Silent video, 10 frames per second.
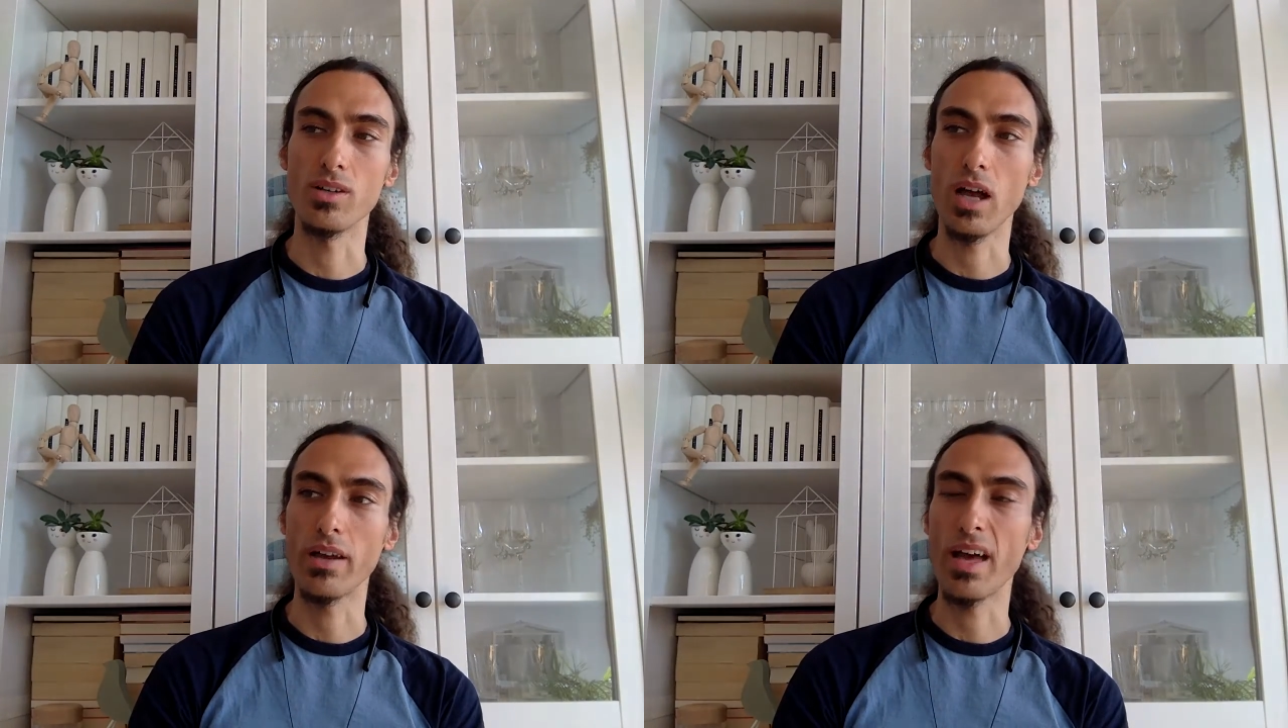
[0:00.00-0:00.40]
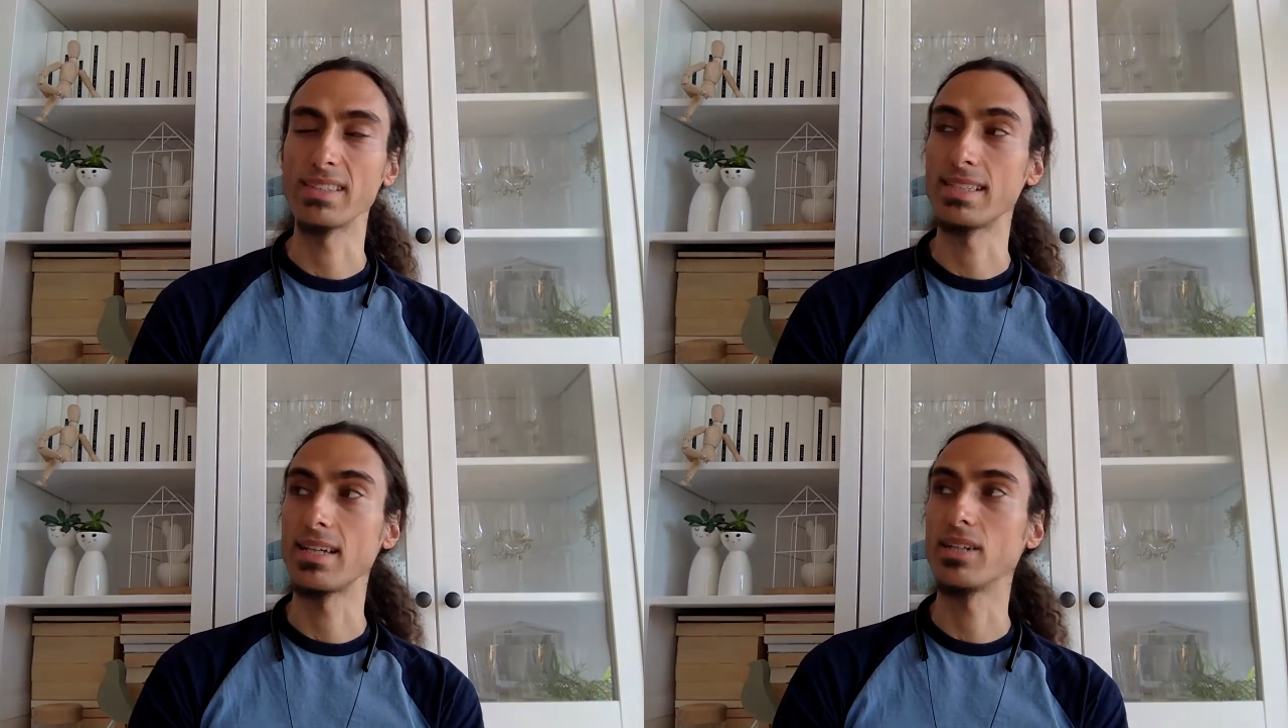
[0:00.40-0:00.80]
an
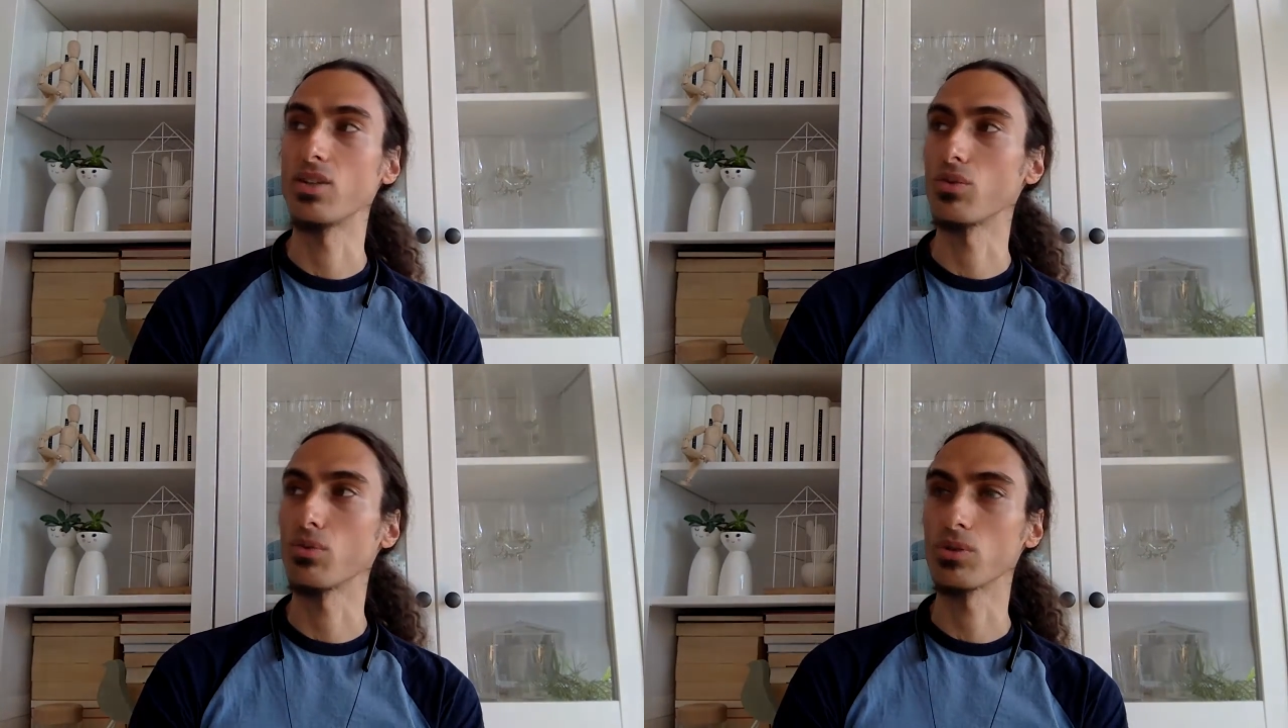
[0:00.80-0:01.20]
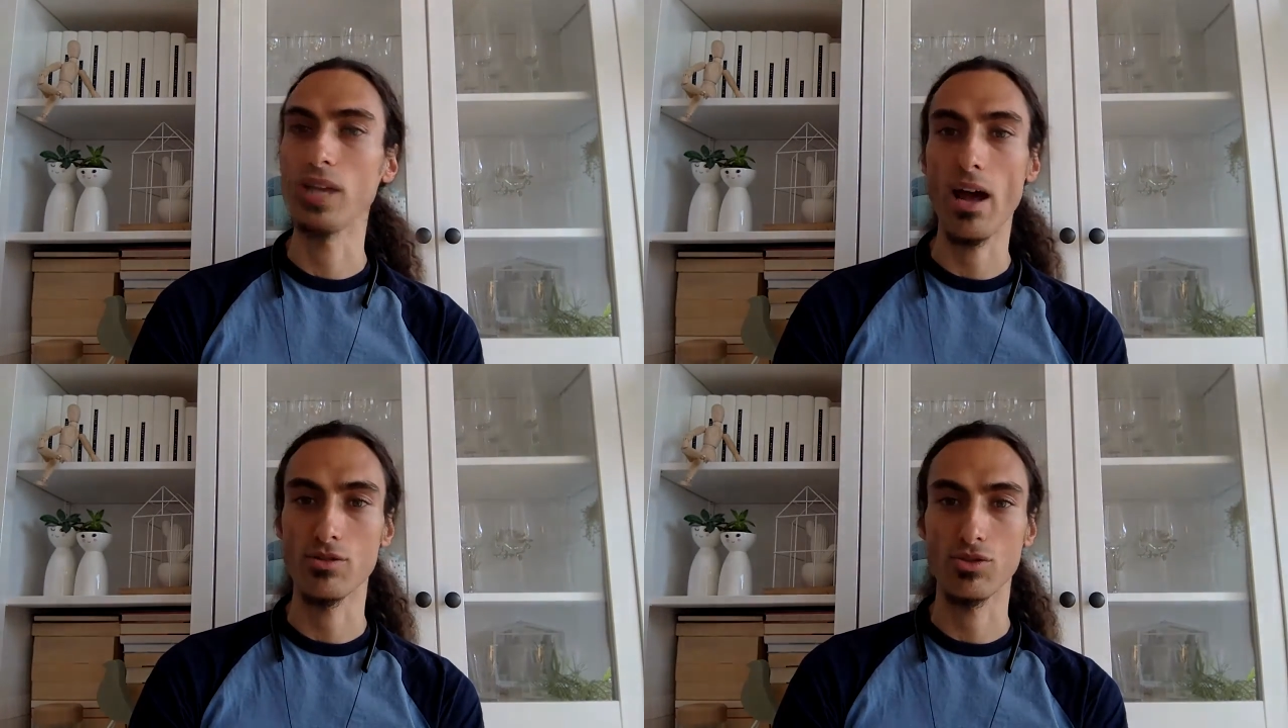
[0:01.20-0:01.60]
idea of what the
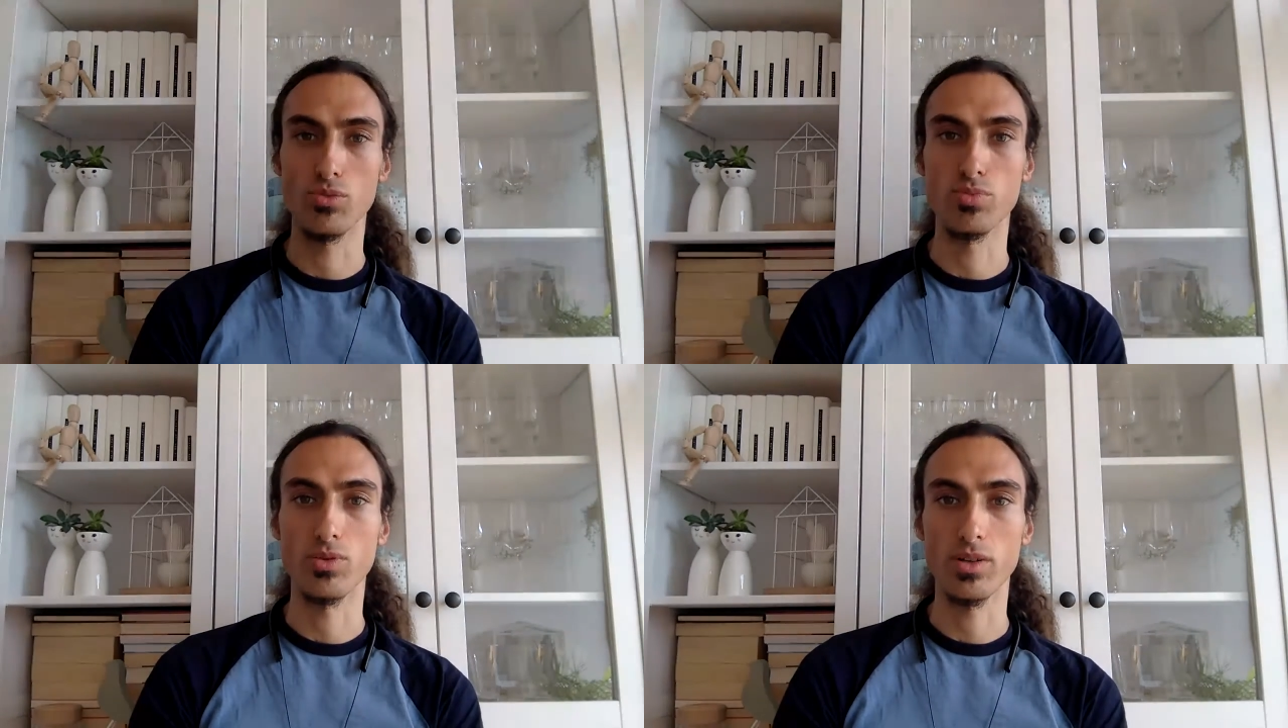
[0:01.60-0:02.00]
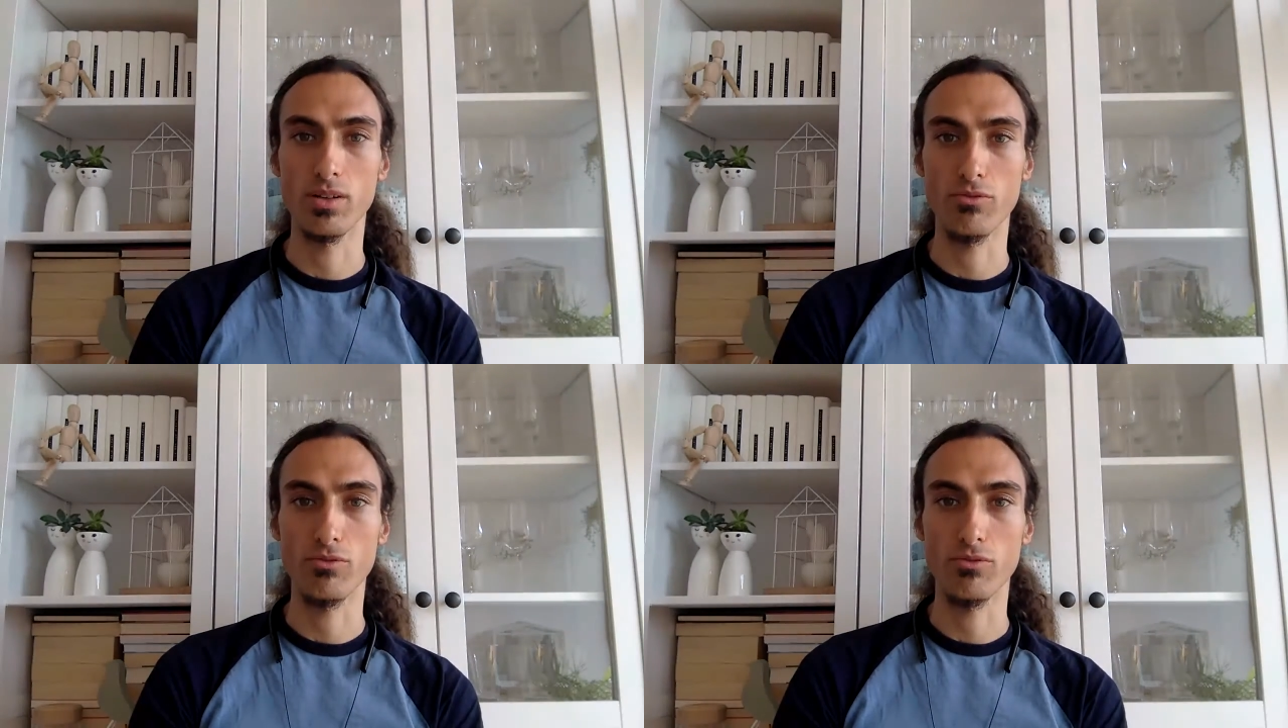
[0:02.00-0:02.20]
actual product